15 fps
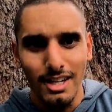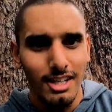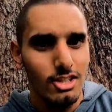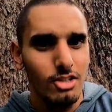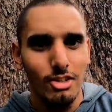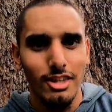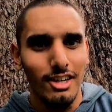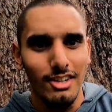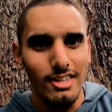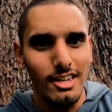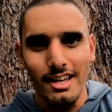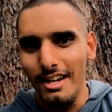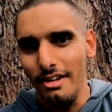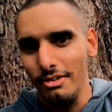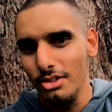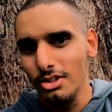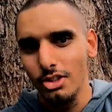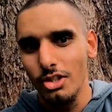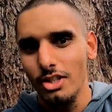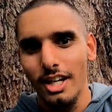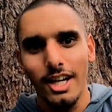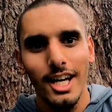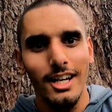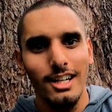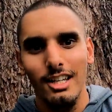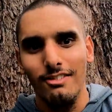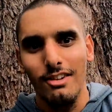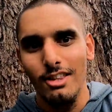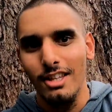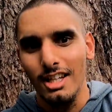I didn't do that on that night. I was so tired, I didn't
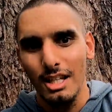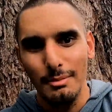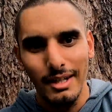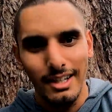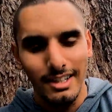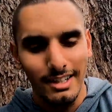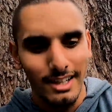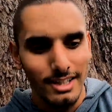even think about it.